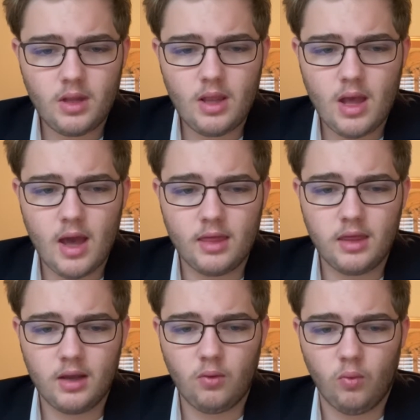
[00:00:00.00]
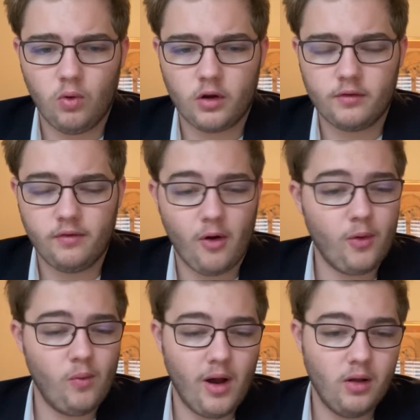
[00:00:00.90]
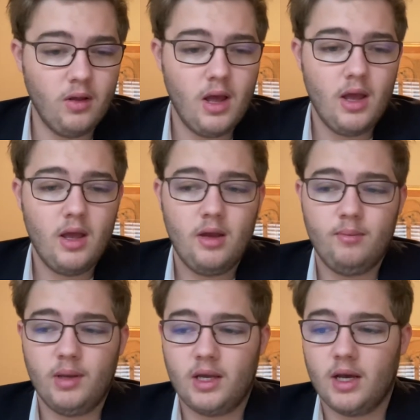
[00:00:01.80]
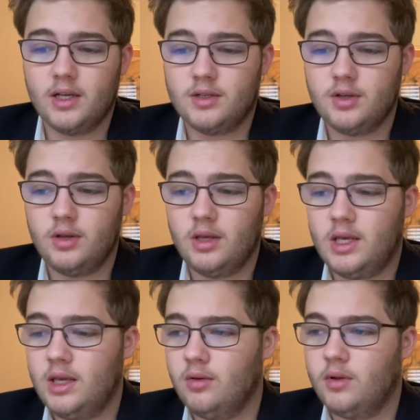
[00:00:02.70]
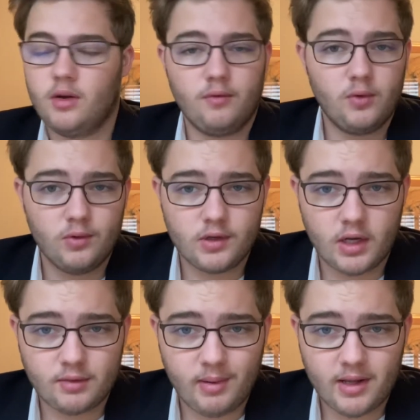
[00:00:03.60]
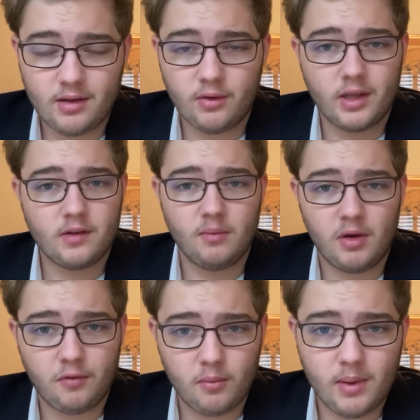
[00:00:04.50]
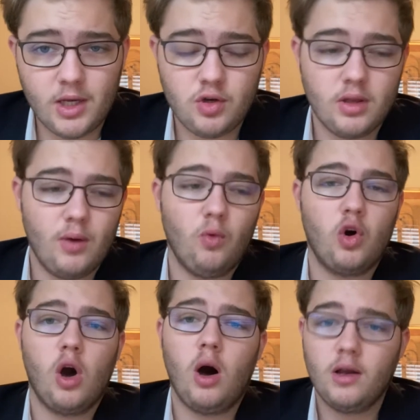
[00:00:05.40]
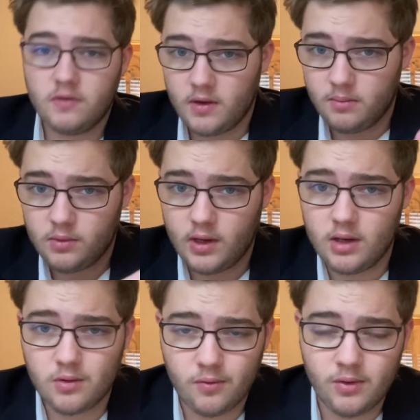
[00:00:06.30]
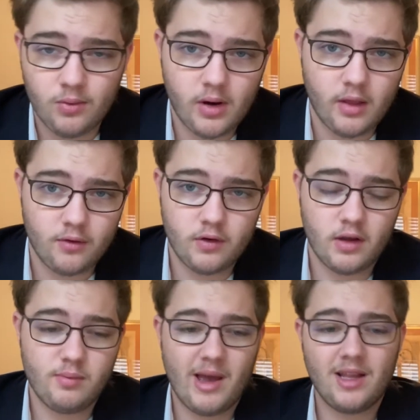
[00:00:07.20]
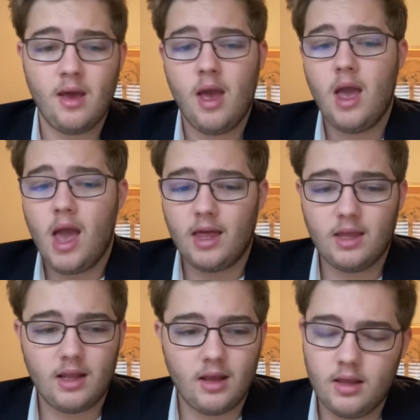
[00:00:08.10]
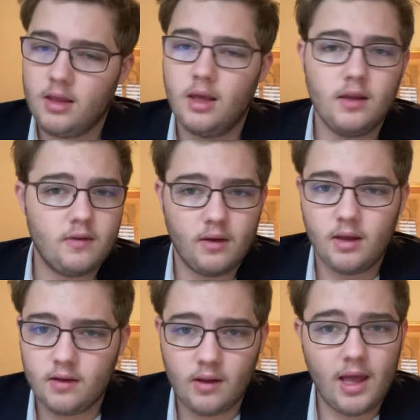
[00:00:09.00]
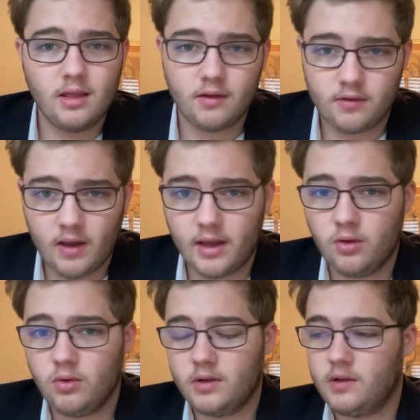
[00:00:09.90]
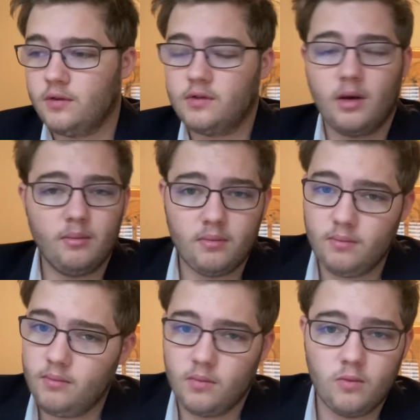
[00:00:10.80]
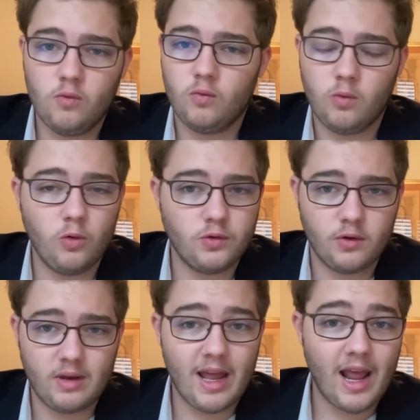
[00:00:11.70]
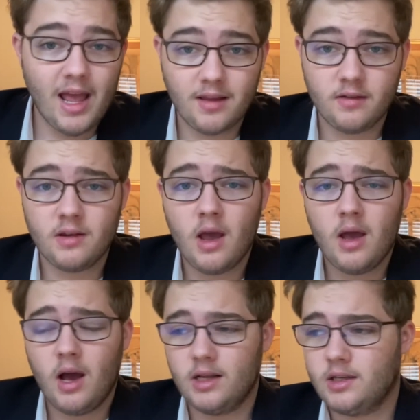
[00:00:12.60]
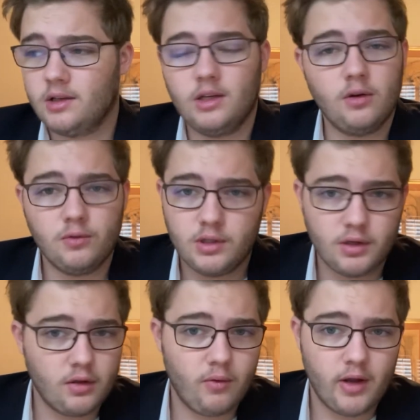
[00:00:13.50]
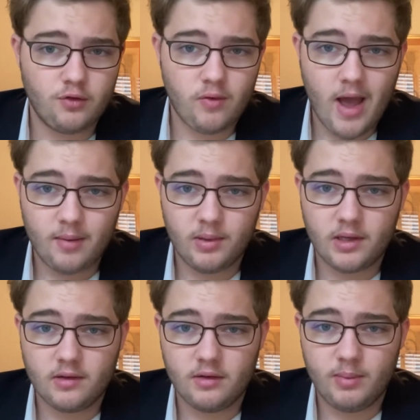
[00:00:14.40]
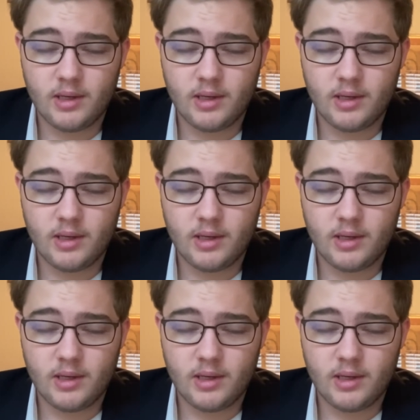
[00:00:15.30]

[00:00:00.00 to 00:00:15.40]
I think works very well because he'll interview a suspect, he'll get some information that will cause him to interview another suspect, and then it's an endless cycle until some roads are dead ends, until he knows he's on the right track because he's being